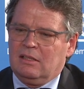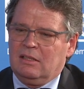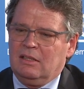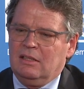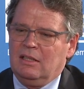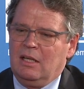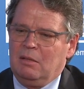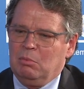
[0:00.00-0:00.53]

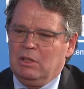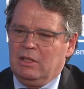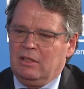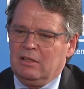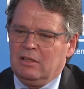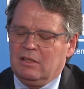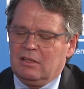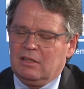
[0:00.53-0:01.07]

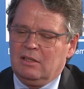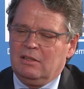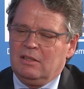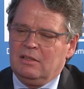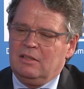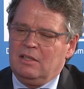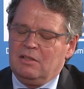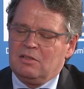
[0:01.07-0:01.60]
enabling uh,
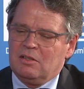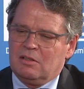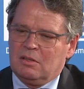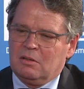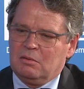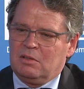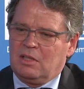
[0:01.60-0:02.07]
the digital